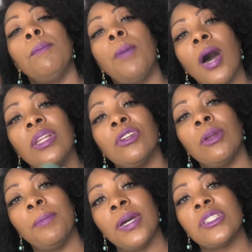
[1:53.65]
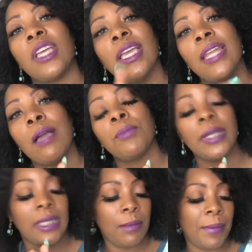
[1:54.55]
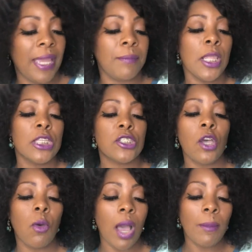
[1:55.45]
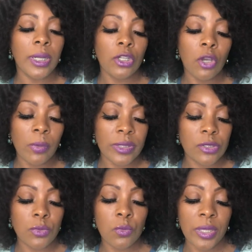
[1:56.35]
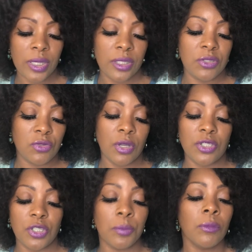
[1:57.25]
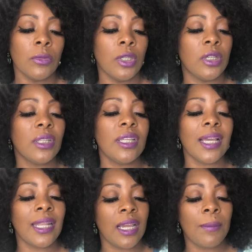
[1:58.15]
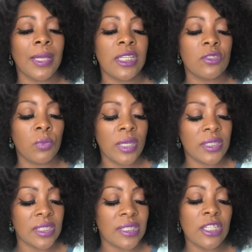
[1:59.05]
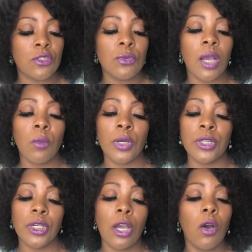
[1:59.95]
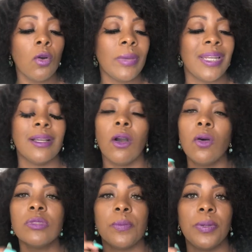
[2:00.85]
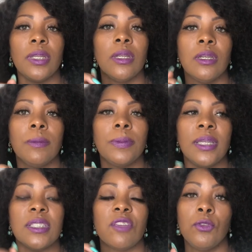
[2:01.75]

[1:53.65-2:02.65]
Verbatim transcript: ball on a budget and not breaking the bank. So I'm going to go into wig construction. The good thing I like about these wigs is they do come with good comb and the combs are put in a good place if